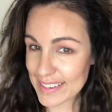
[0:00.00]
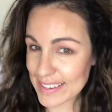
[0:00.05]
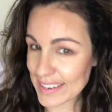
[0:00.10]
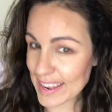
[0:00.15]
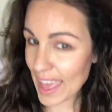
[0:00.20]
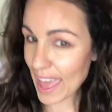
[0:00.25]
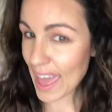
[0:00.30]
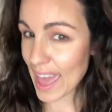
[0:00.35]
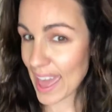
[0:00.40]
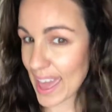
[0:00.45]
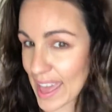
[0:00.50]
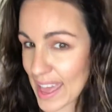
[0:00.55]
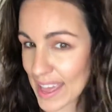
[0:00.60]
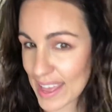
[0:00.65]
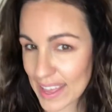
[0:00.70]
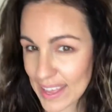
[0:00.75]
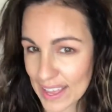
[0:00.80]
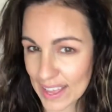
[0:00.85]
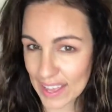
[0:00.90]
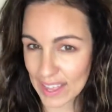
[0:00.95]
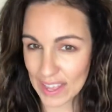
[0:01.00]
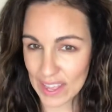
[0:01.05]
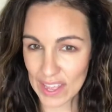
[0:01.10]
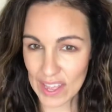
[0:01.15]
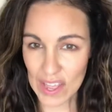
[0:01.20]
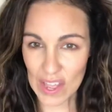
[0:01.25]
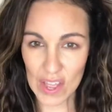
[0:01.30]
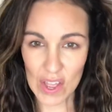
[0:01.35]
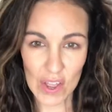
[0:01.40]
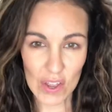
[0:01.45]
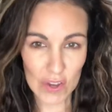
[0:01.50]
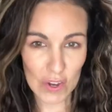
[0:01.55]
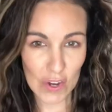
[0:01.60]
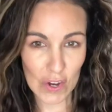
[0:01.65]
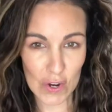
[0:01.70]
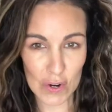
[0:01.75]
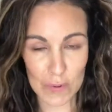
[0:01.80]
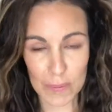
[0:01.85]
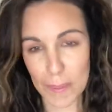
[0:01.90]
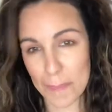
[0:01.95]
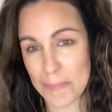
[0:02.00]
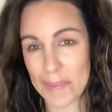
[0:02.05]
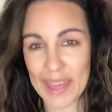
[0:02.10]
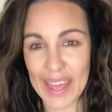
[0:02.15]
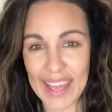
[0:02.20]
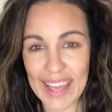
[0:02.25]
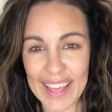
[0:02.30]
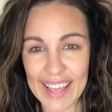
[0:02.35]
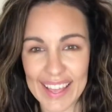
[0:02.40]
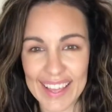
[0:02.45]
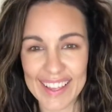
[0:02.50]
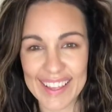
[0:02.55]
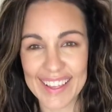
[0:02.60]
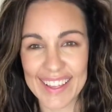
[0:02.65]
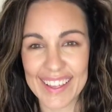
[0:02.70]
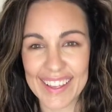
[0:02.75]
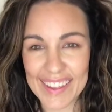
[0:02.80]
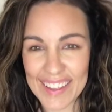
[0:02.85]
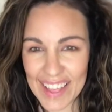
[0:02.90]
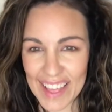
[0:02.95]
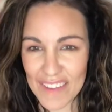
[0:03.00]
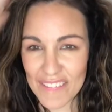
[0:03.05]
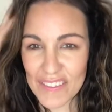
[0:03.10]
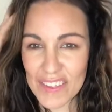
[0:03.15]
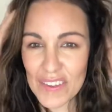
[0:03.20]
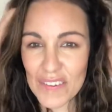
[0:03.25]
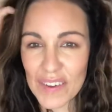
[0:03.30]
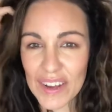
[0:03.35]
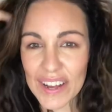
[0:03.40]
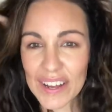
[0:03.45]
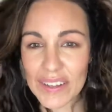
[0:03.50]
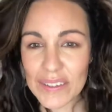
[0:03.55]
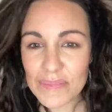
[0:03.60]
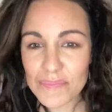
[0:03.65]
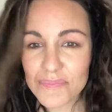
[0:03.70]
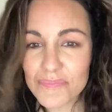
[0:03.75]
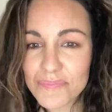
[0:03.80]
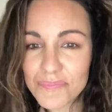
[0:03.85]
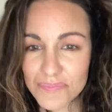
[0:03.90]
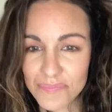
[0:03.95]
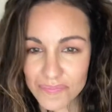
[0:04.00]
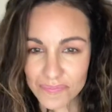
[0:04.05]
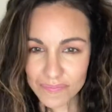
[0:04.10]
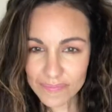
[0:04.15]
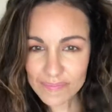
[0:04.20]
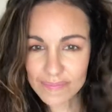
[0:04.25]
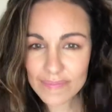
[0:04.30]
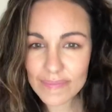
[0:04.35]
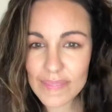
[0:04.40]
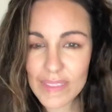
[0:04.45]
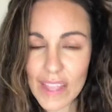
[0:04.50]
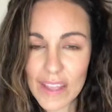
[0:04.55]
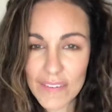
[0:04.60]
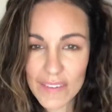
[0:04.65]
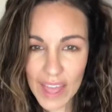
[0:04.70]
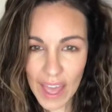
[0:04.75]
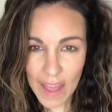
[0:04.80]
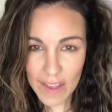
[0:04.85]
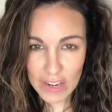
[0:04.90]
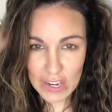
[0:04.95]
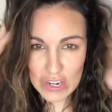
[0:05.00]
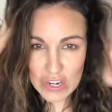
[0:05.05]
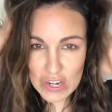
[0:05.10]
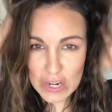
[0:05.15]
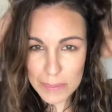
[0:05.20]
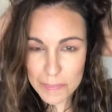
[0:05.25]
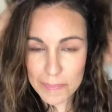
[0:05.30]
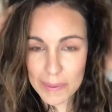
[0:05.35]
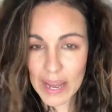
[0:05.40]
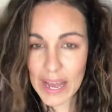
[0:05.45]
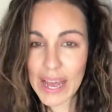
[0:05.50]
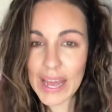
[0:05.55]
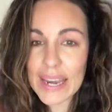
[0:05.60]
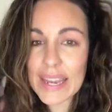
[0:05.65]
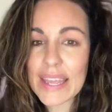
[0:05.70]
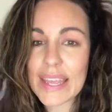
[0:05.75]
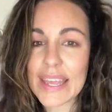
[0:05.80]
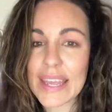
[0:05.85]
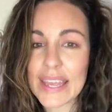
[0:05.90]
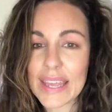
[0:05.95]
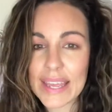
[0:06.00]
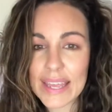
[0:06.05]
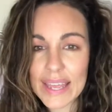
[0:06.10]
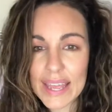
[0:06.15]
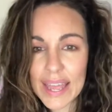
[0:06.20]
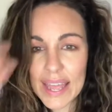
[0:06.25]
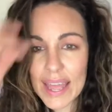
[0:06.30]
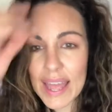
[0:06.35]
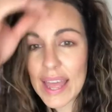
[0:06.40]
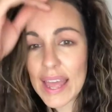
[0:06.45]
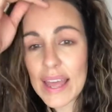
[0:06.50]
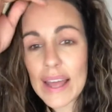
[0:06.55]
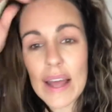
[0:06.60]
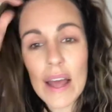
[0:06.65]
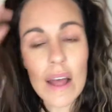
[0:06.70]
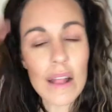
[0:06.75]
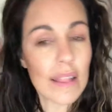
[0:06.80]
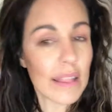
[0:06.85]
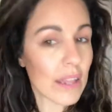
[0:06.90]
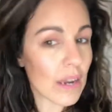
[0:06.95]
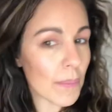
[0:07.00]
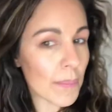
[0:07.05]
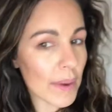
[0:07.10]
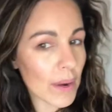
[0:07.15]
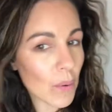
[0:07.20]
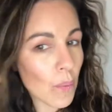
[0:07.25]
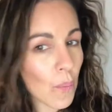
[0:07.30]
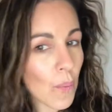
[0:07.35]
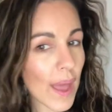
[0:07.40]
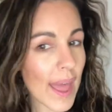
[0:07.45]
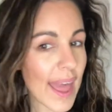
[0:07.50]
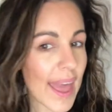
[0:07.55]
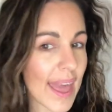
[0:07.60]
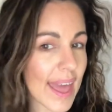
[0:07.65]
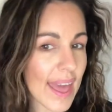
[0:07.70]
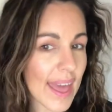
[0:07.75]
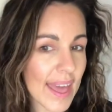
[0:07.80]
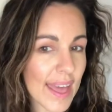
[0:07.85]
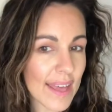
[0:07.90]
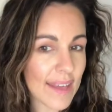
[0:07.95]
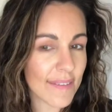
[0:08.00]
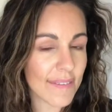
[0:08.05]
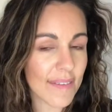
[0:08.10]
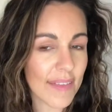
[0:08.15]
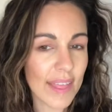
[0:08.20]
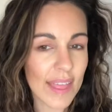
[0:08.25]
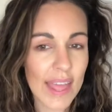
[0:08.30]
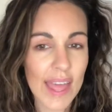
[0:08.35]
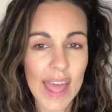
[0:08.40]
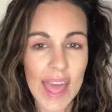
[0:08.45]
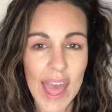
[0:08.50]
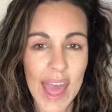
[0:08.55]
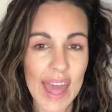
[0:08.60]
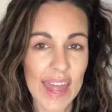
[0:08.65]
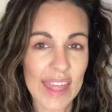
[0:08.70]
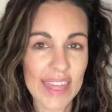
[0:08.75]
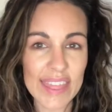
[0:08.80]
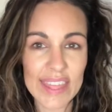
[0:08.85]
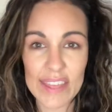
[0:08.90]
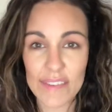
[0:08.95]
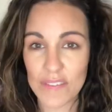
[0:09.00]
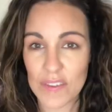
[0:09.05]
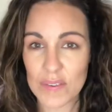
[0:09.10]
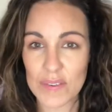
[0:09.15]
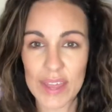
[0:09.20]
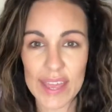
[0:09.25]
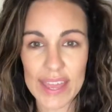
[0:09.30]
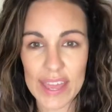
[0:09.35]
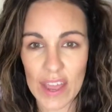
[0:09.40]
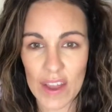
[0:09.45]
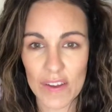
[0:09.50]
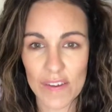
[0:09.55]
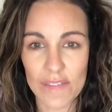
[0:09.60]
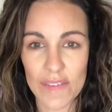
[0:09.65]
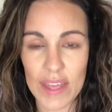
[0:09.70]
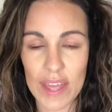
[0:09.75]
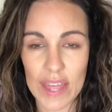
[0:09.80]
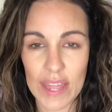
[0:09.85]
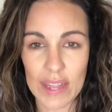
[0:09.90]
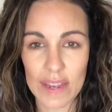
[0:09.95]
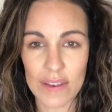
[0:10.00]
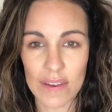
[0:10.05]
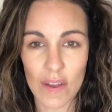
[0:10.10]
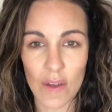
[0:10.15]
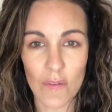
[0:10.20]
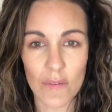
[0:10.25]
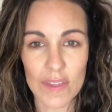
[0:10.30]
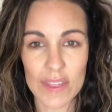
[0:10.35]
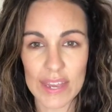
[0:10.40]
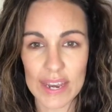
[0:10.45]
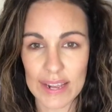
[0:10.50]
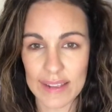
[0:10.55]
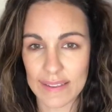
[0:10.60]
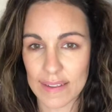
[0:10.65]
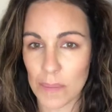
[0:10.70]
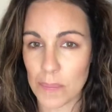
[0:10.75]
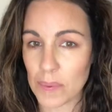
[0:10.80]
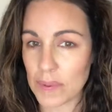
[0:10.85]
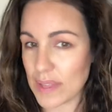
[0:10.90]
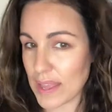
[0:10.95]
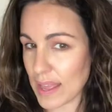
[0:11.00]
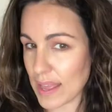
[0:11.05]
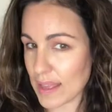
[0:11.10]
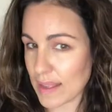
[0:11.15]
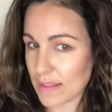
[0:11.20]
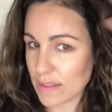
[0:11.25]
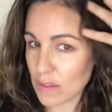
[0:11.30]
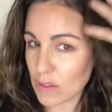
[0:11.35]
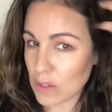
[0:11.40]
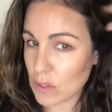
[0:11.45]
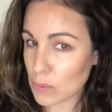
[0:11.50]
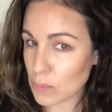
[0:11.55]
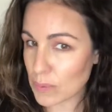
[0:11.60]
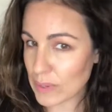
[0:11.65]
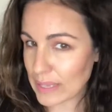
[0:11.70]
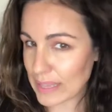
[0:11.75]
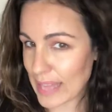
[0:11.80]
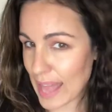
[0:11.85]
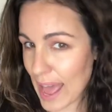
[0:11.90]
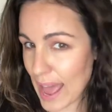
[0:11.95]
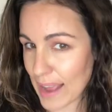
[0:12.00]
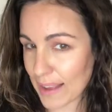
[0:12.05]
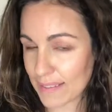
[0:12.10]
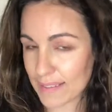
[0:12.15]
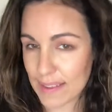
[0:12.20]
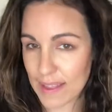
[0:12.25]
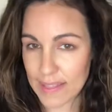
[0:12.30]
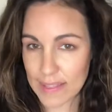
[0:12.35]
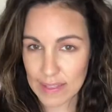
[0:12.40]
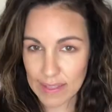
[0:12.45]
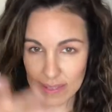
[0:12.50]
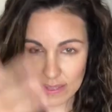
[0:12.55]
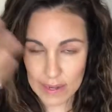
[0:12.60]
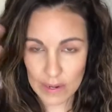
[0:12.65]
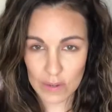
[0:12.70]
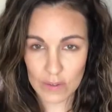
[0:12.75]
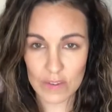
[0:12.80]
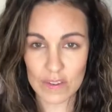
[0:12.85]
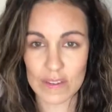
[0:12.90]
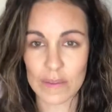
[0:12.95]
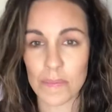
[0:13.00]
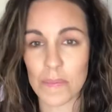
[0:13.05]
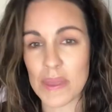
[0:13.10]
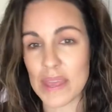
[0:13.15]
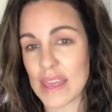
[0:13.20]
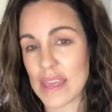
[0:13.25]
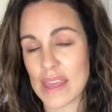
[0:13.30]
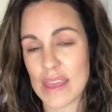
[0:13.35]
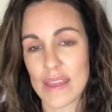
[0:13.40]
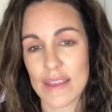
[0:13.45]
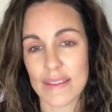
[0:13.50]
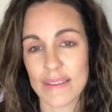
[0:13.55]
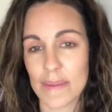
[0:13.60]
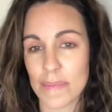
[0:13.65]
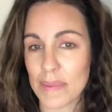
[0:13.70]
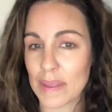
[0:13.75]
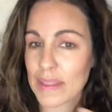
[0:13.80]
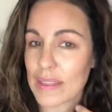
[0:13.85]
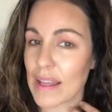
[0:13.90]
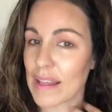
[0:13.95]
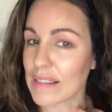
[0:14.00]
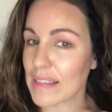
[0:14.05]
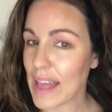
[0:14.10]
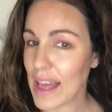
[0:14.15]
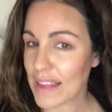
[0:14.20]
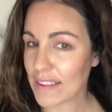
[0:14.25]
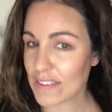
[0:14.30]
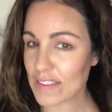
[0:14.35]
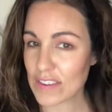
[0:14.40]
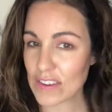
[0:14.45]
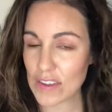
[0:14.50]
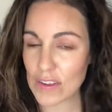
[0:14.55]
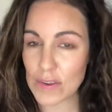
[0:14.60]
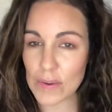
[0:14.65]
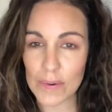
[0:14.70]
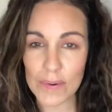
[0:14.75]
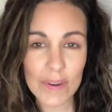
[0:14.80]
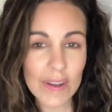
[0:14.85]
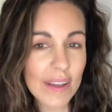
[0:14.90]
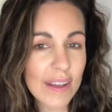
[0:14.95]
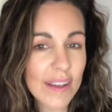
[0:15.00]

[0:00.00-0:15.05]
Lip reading: day crimping, if you will. Extra body, a little bit of wave, and I think if you take care of it over the next couple days, it'll relax and then it'll just be something that lasts you